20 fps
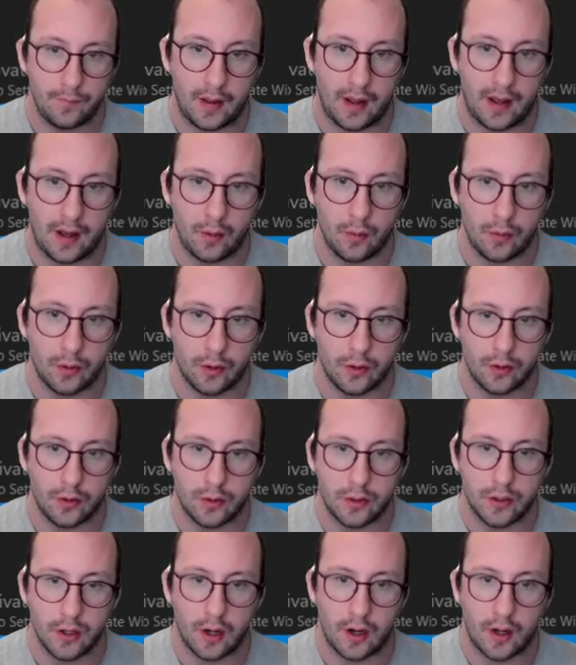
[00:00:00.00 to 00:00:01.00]

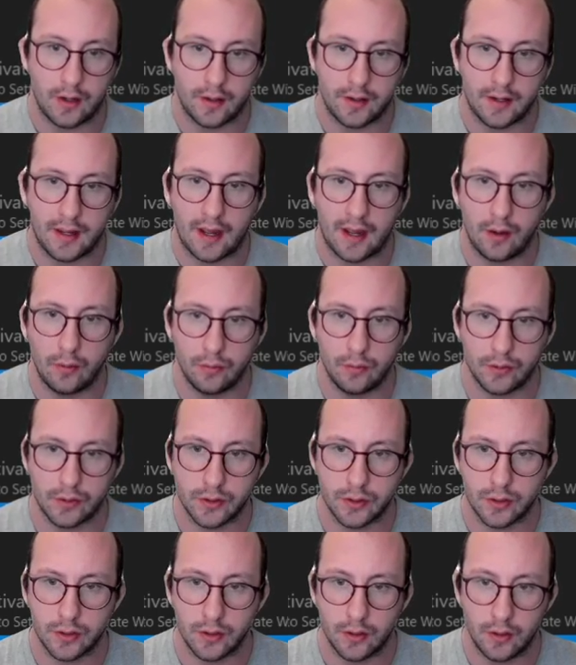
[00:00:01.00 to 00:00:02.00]
outer dot
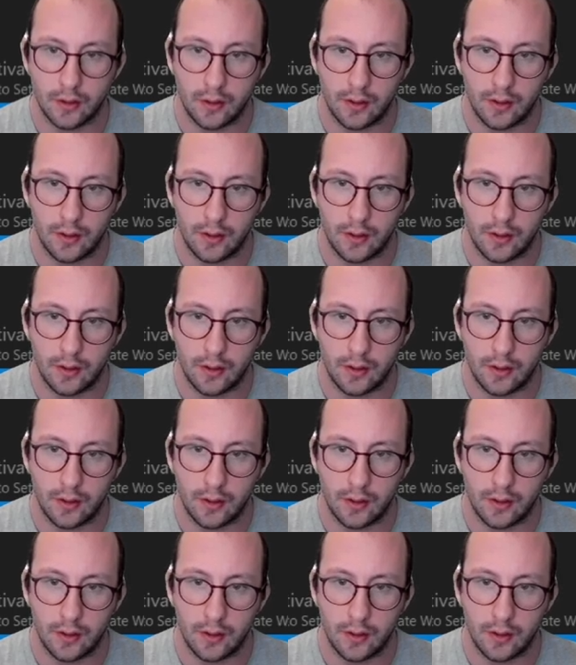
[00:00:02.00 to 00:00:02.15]
count.